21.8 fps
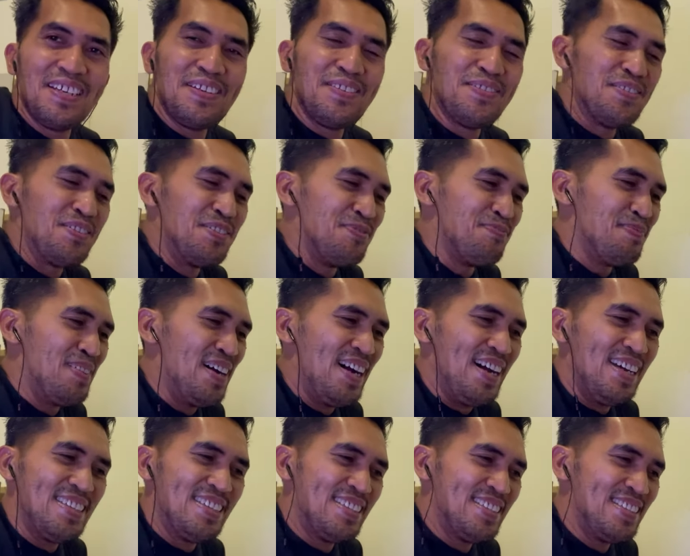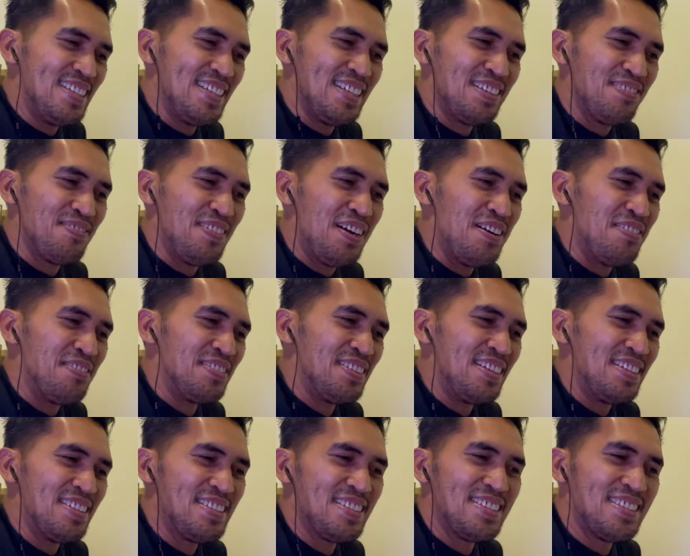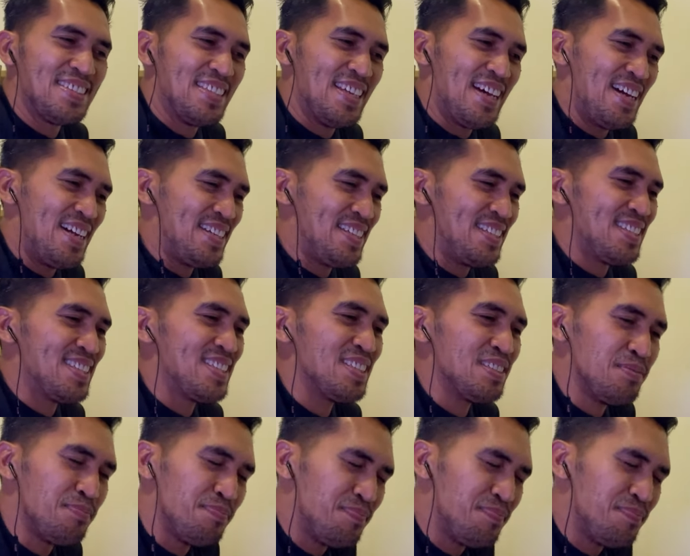romantic wow that is nice